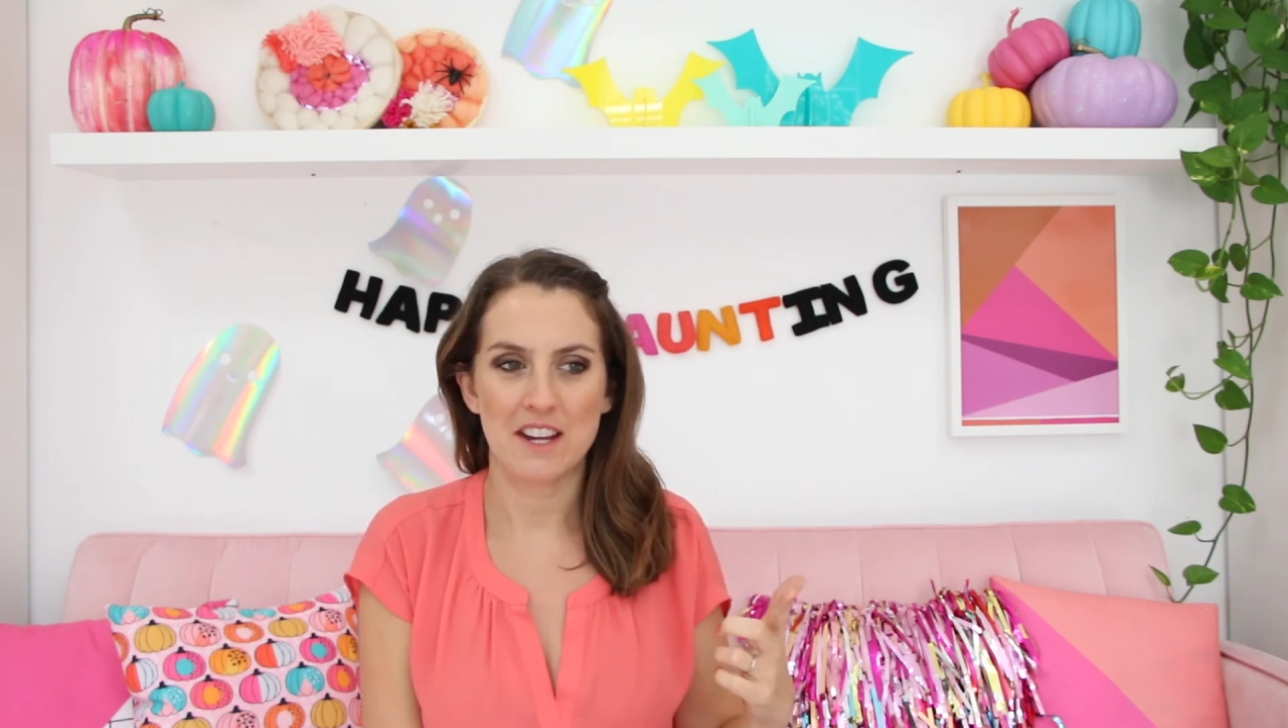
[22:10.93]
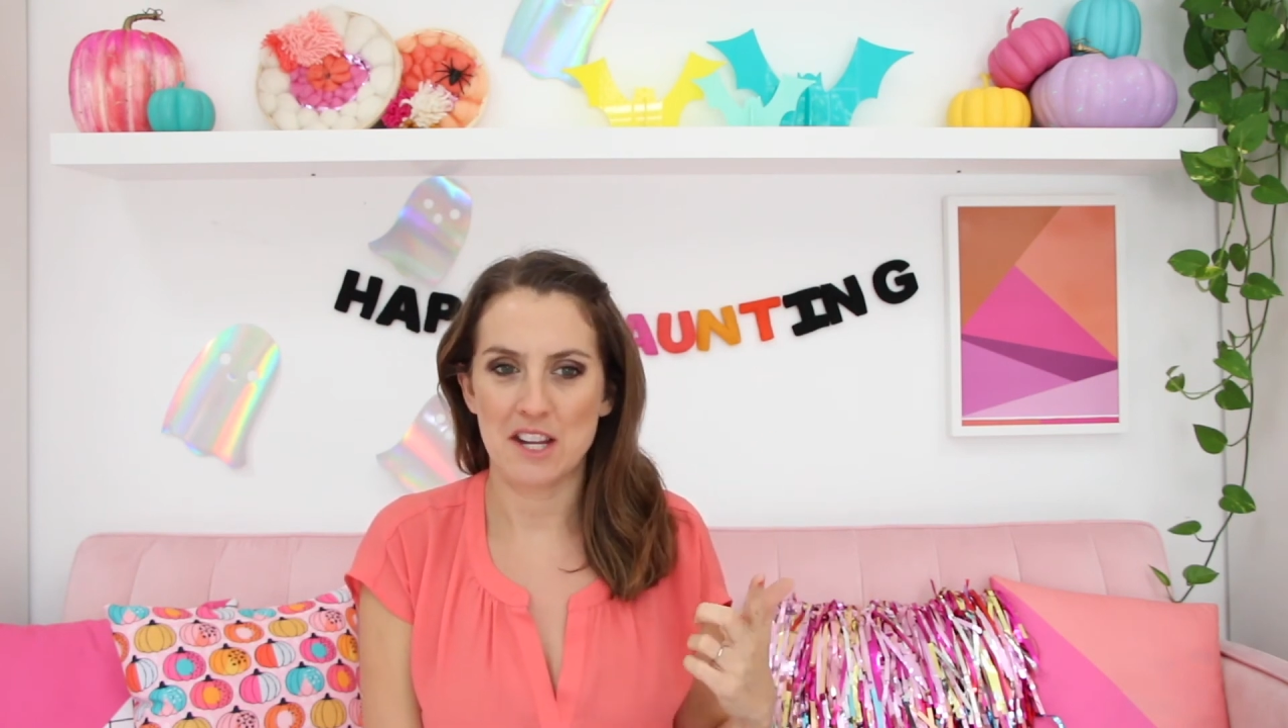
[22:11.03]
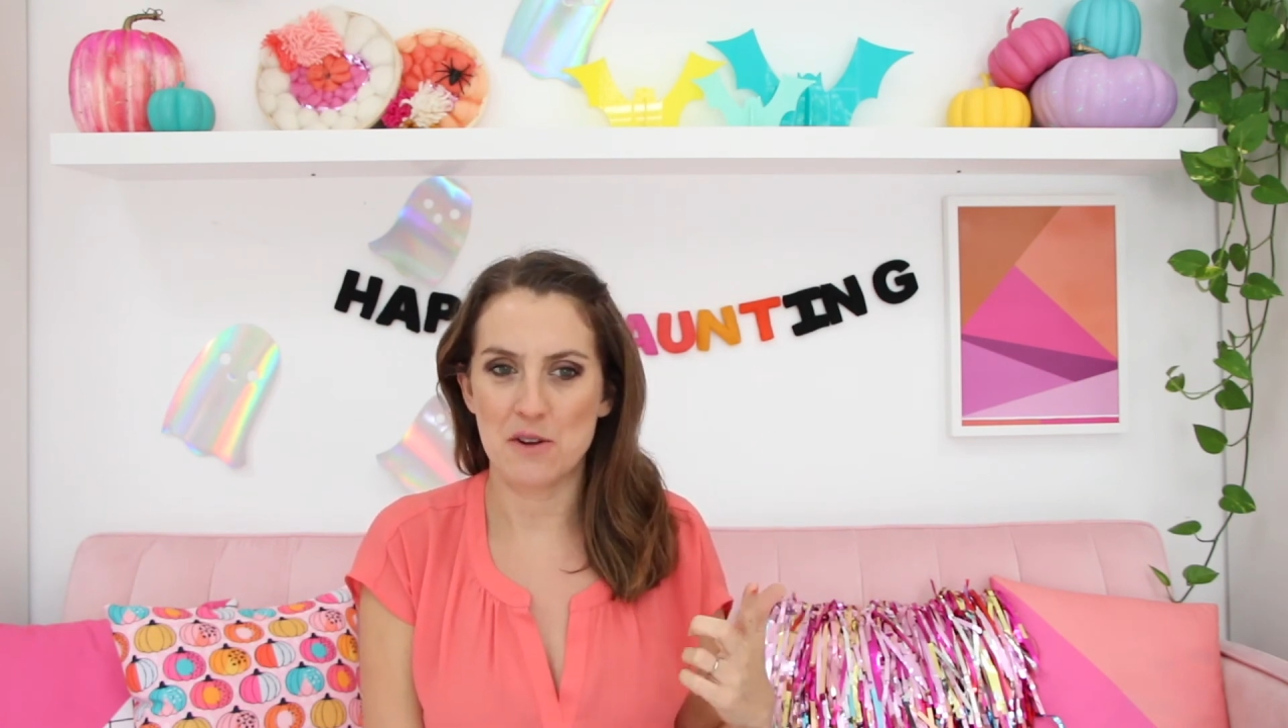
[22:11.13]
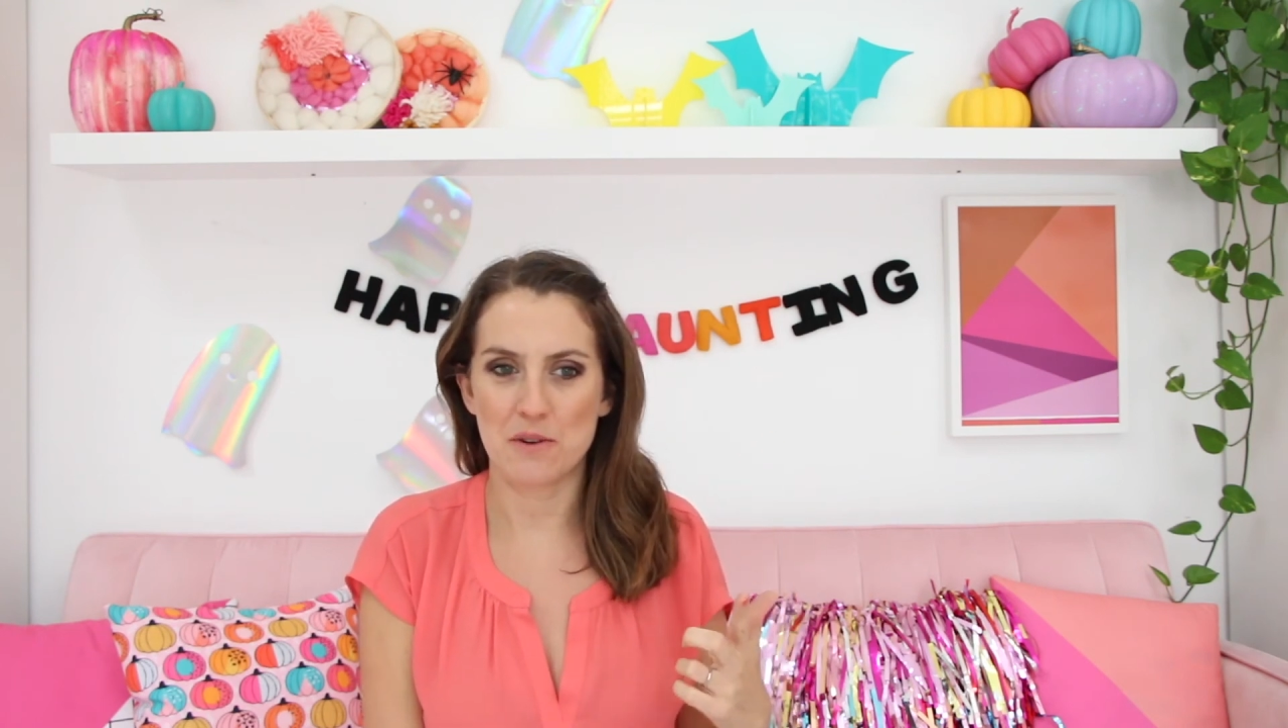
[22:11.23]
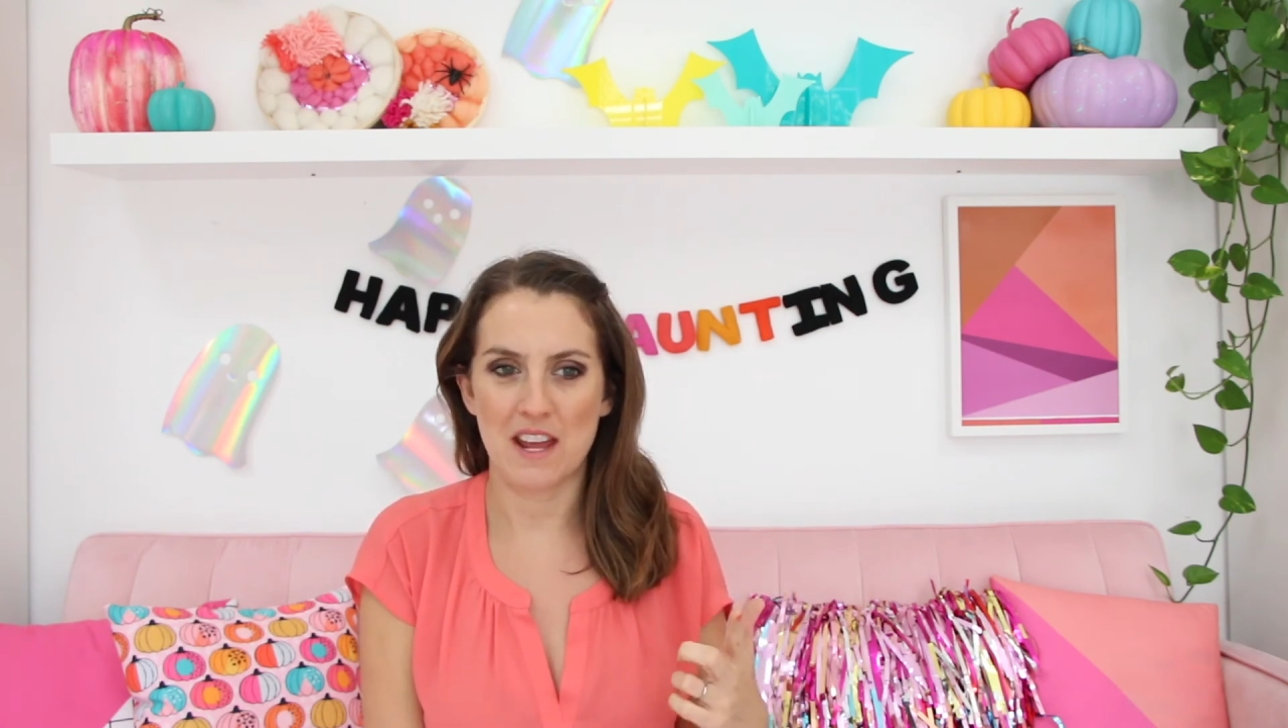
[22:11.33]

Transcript: You